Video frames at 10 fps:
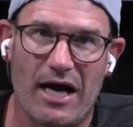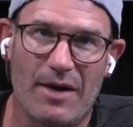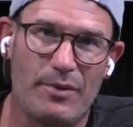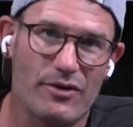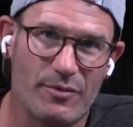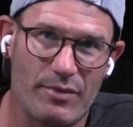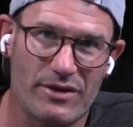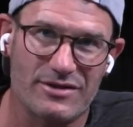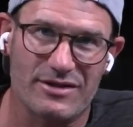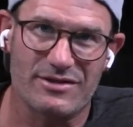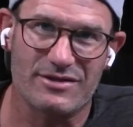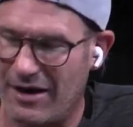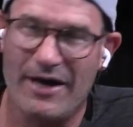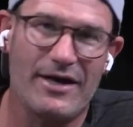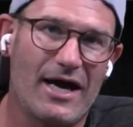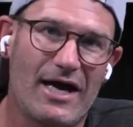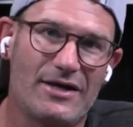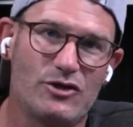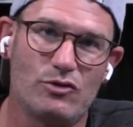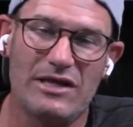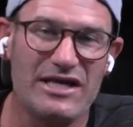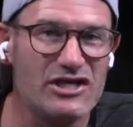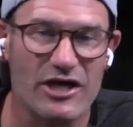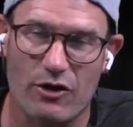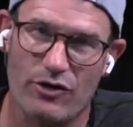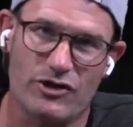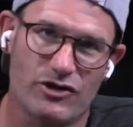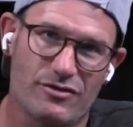I built a business. I know how to do lead generation,